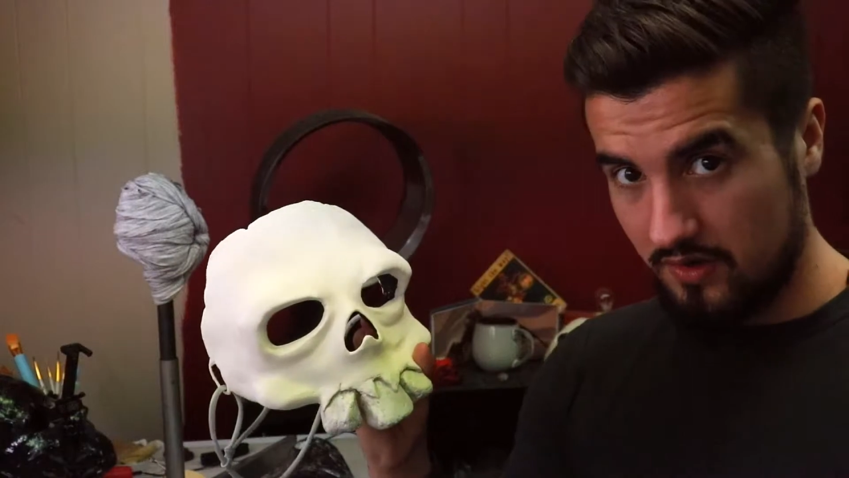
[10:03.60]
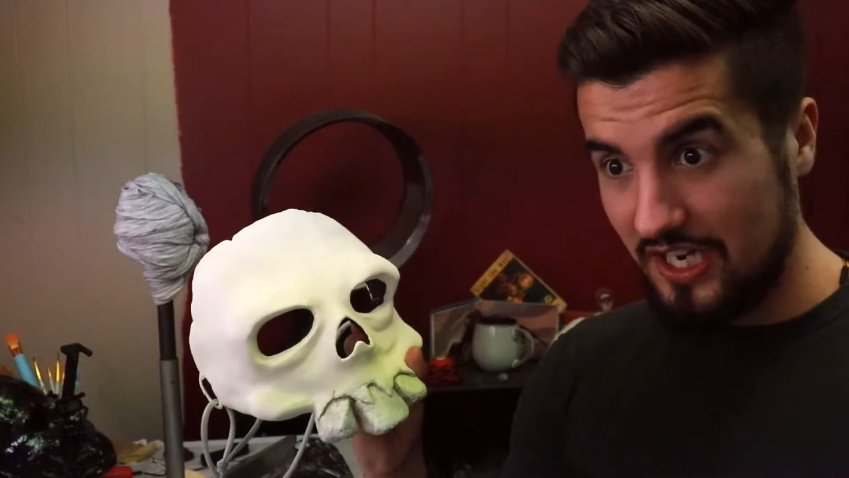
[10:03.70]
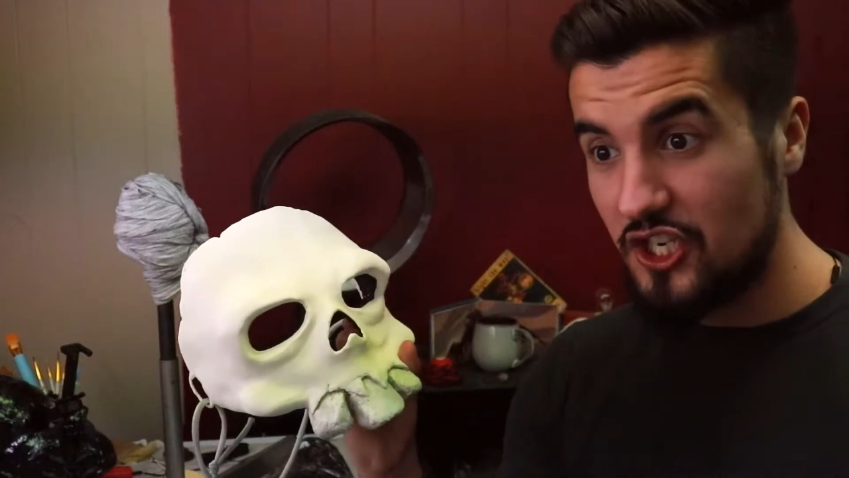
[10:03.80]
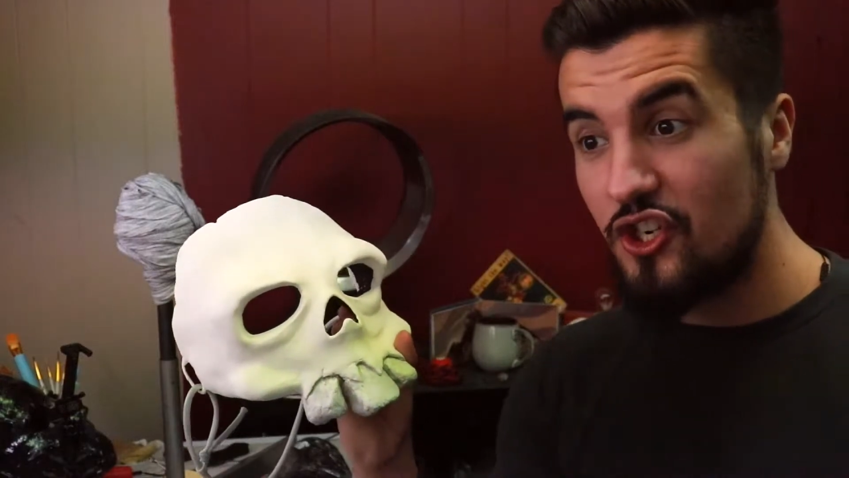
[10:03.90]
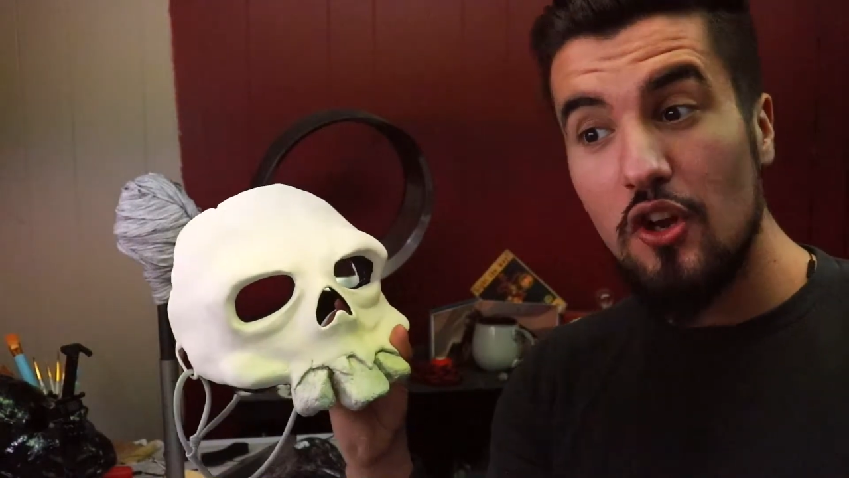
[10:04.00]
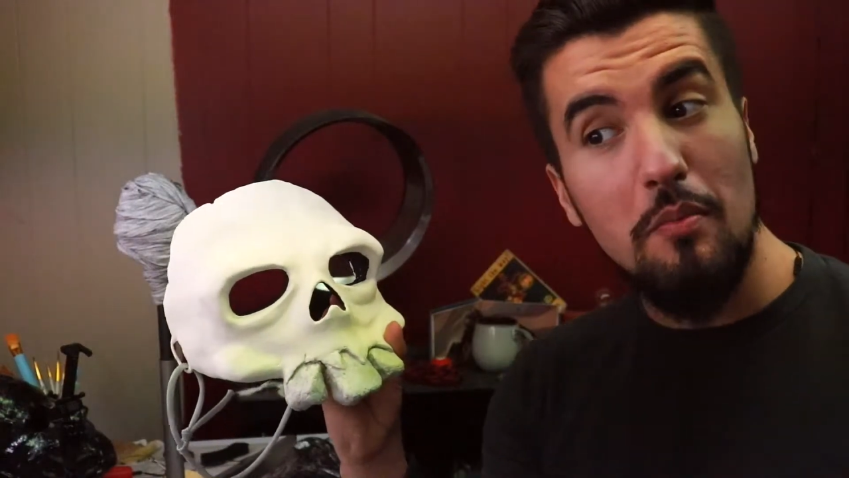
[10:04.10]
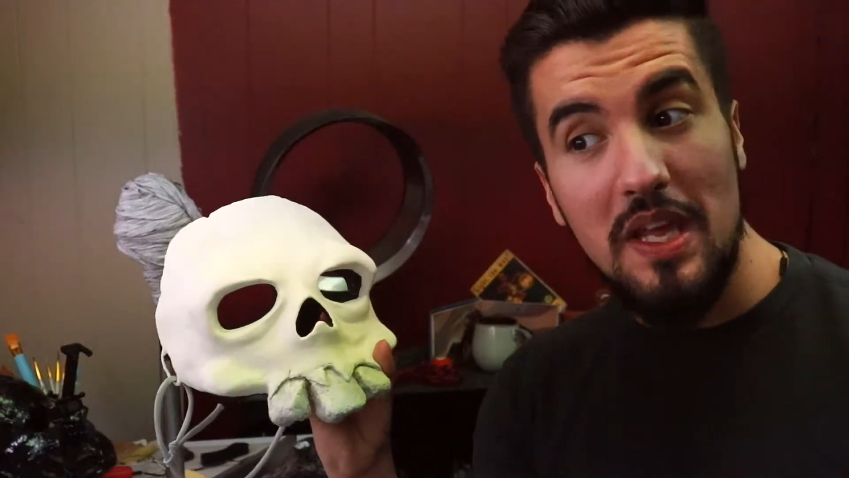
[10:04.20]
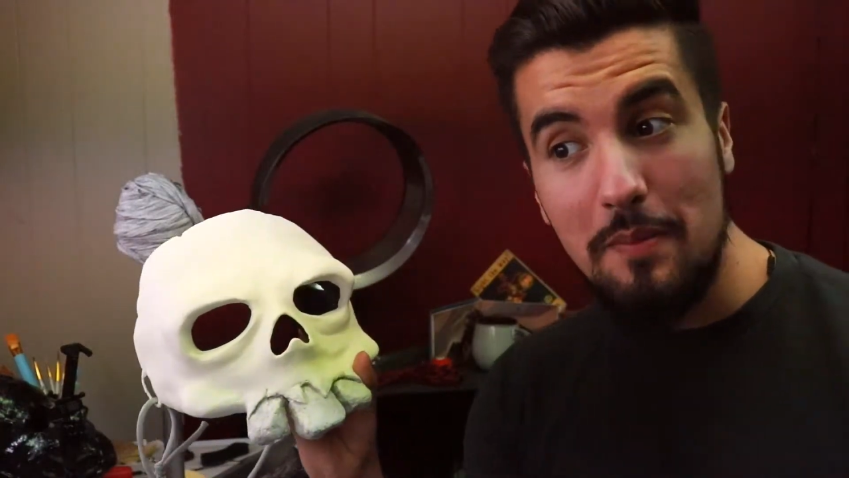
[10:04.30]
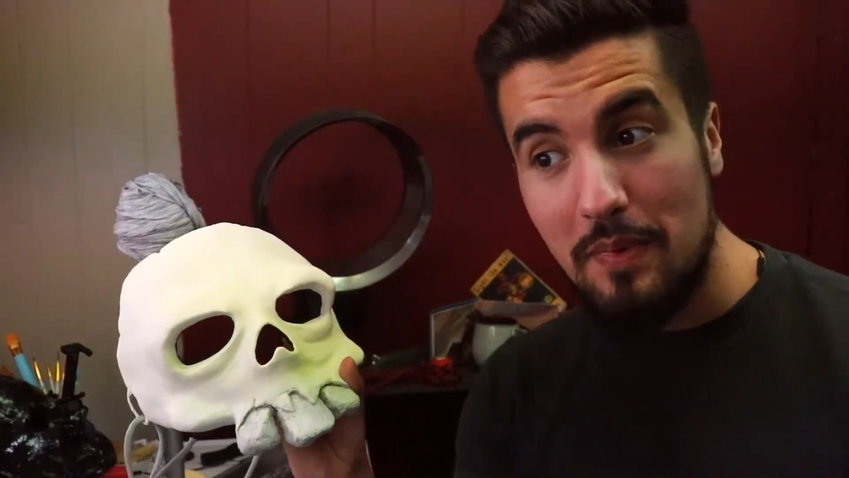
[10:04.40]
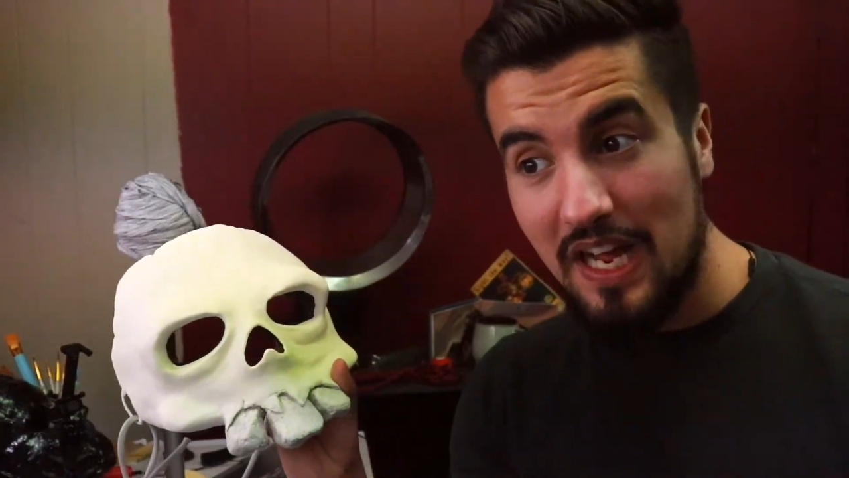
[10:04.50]
It should
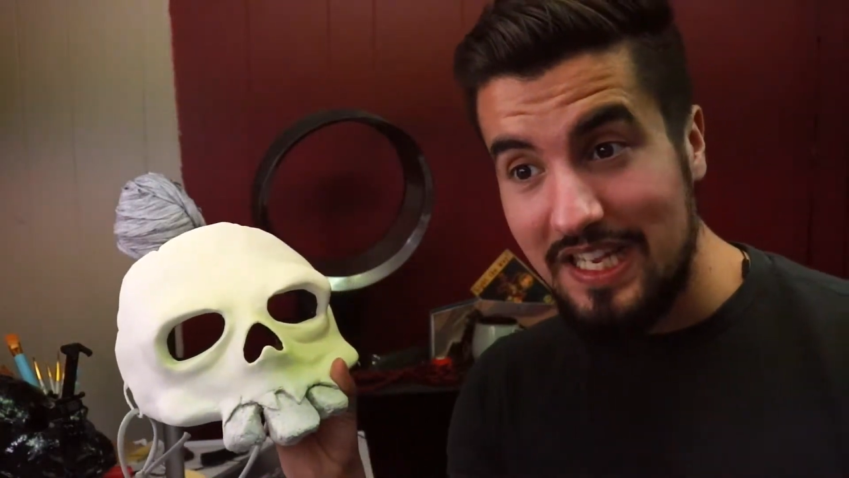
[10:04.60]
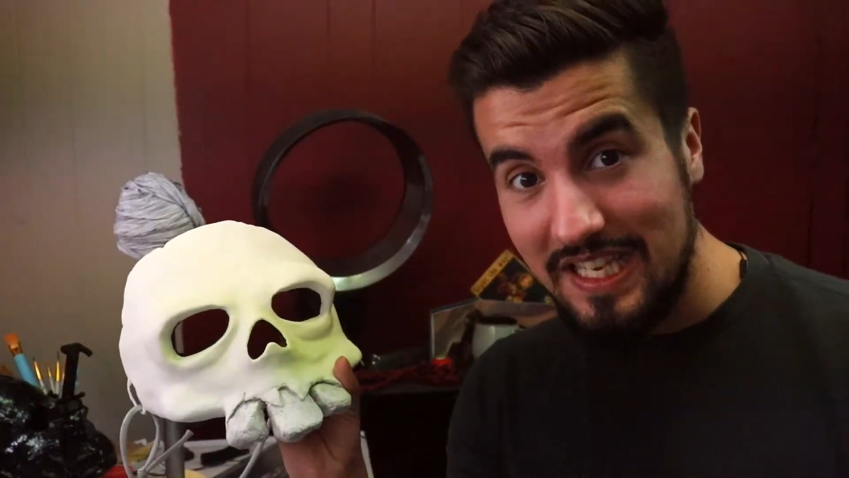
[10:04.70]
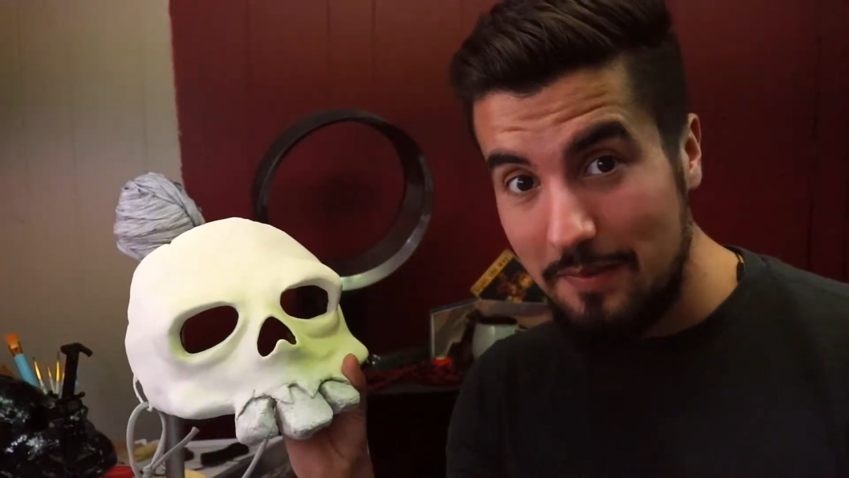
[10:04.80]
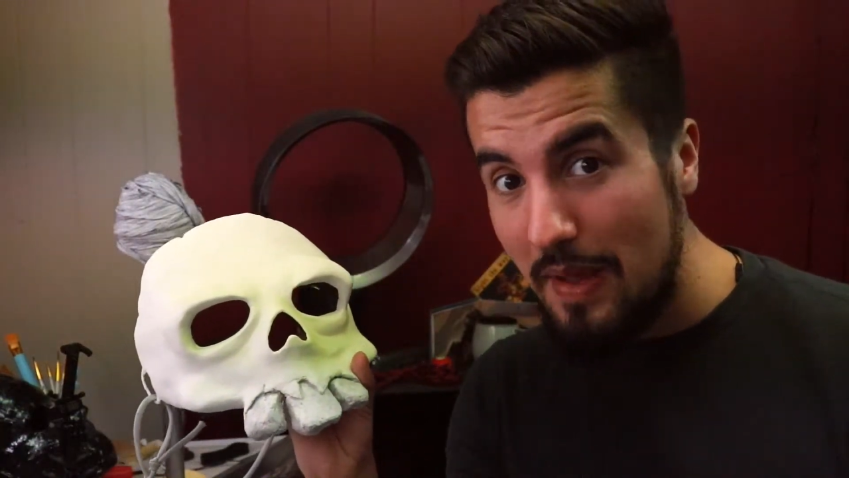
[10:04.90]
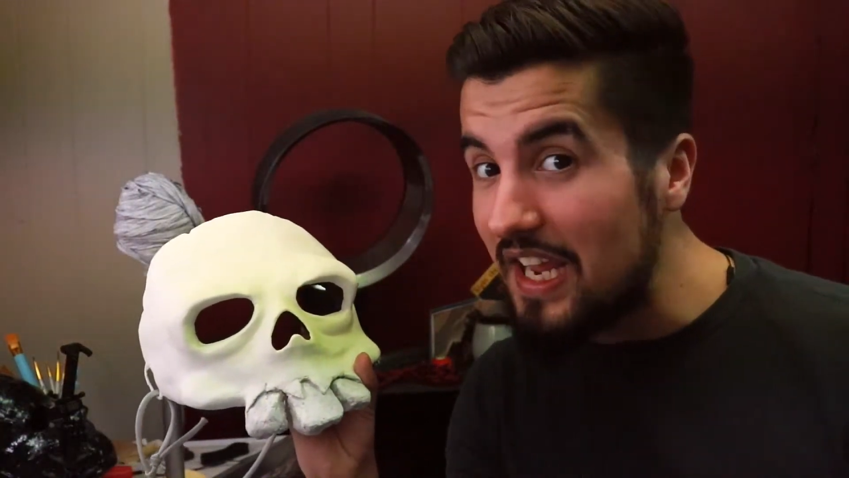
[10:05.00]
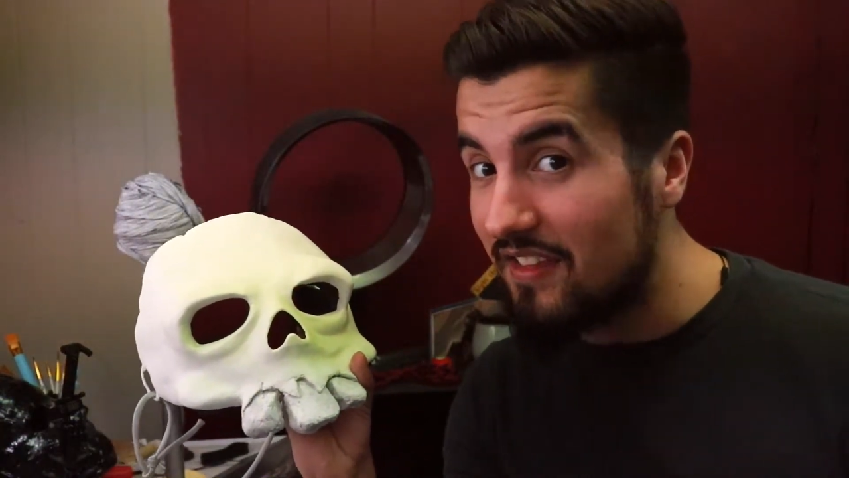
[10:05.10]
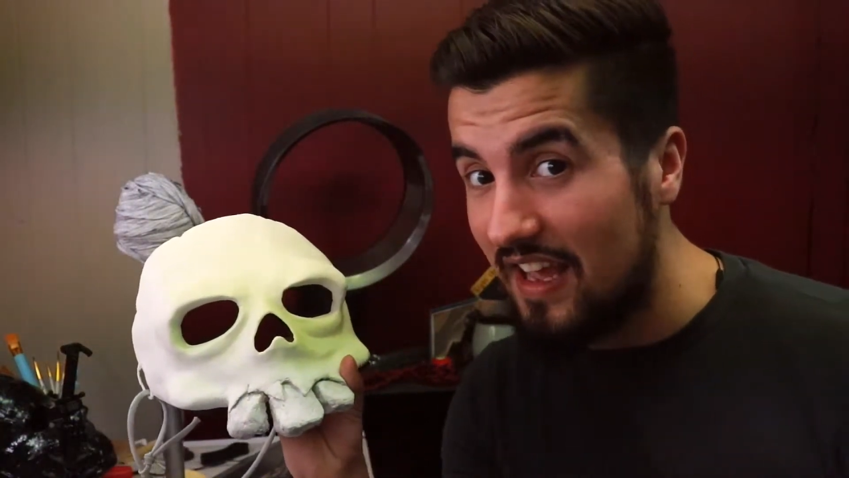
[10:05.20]
be, but I didn't make